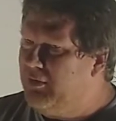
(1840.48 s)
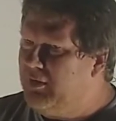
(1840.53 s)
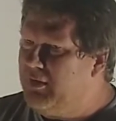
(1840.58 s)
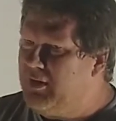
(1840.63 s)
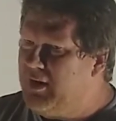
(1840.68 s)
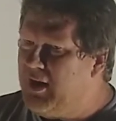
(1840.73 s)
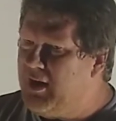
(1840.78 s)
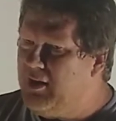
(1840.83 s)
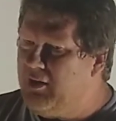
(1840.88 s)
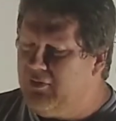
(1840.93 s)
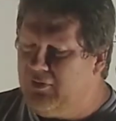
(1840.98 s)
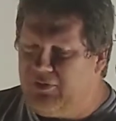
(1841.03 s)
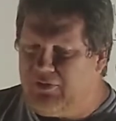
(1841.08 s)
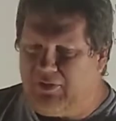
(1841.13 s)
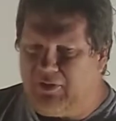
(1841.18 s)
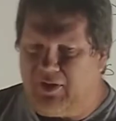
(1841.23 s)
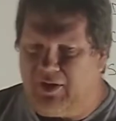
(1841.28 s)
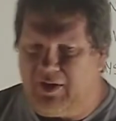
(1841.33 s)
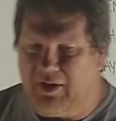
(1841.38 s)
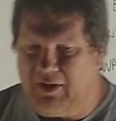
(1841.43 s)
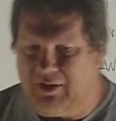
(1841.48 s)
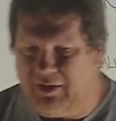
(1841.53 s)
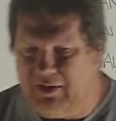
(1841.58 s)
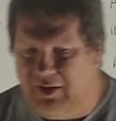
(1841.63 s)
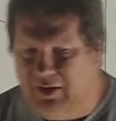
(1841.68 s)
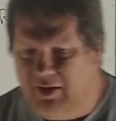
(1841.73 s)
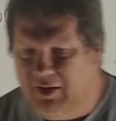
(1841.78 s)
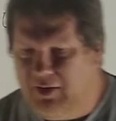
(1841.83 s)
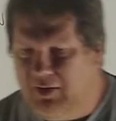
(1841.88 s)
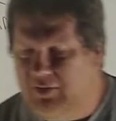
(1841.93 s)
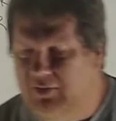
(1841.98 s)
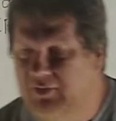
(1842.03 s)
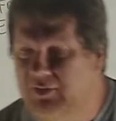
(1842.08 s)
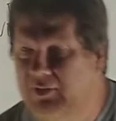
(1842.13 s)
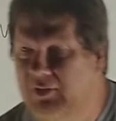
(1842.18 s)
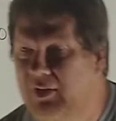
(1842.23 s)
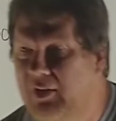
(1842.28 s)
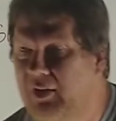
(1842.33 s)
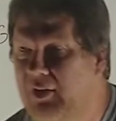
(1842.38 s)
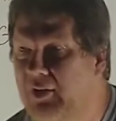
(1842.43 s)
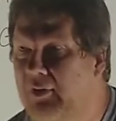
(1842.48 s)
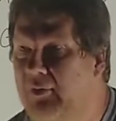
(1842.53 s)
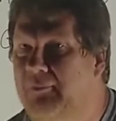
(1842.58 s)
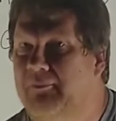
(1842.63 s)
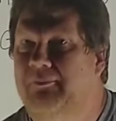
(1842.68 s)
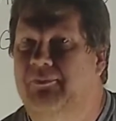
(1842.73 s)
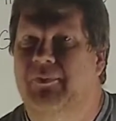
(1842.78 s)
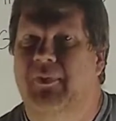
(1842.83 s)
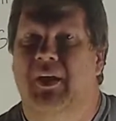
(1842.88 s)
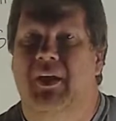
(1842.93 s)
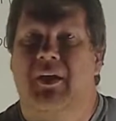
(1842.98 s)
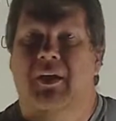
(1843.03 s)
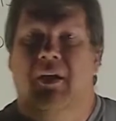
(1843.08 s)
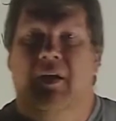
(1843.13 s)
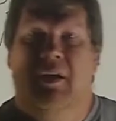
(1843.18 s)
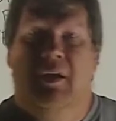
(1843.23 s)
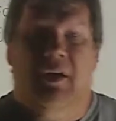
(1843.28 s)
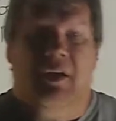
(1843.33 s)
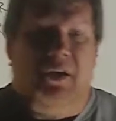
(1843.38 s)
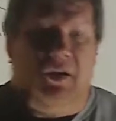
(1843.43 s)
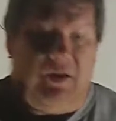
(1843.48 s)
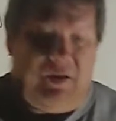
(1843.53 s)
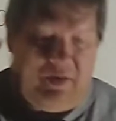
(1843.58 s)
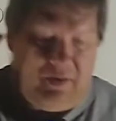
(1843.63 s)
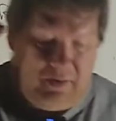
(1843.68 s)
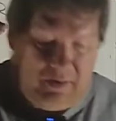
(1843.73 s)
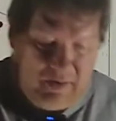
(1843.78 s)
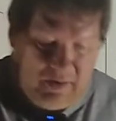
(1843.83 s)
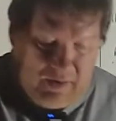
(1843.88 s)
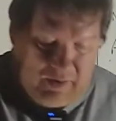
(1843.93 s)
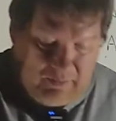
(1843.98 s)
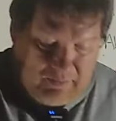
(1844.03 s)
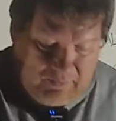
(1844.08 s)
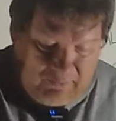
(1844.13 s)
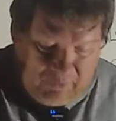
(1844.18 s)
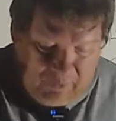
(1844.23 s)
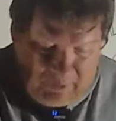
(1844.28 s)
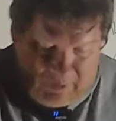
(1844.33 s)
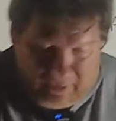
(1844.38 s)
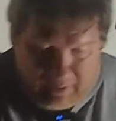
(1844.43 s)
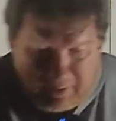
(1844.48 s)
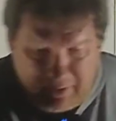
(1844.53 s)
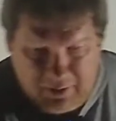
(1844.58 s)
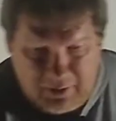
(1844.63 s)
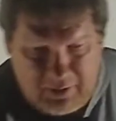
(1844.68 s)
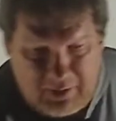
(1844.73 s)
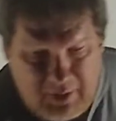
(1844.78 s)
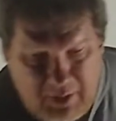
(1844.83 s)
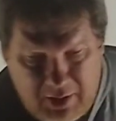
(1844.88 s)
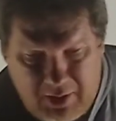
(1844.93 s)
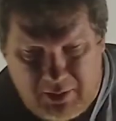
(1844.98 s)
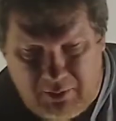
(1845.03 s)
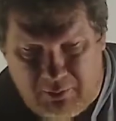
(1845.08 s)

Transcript: on the downside. So, all right, very good.